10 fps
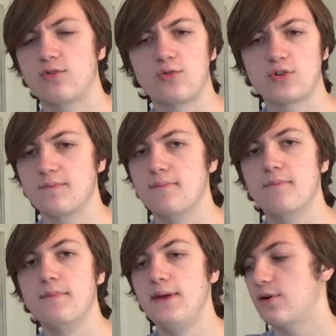or
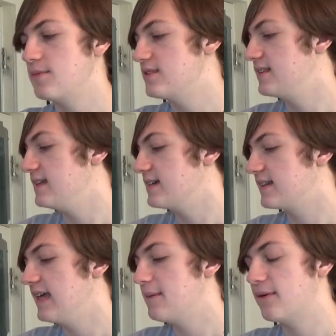mealworms and things
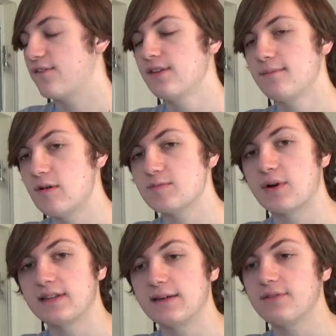like that, but for the most
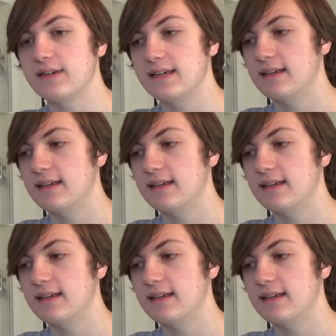part they will